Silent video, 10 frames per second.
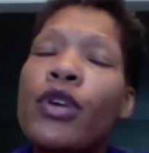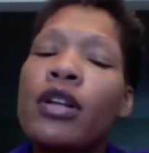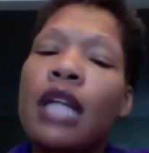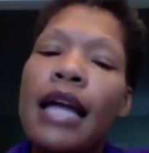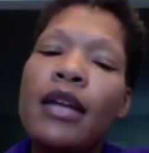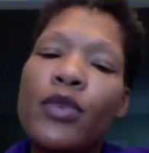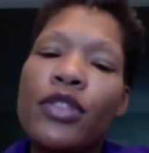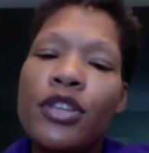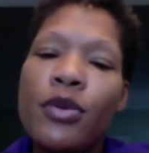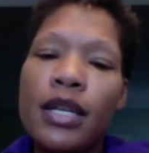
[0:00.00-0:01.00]
aligned
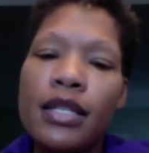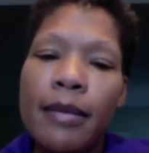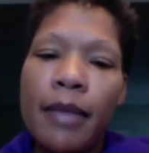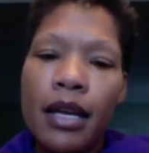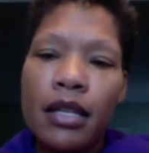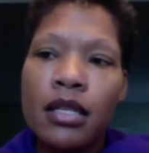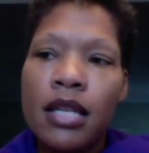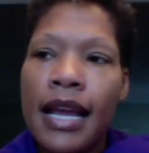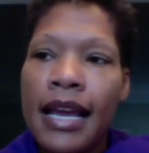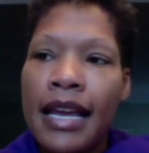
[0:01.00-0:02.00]
with USMS
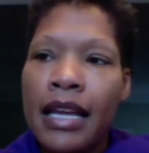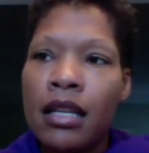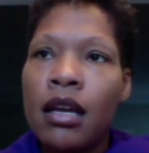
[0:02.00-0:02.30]
and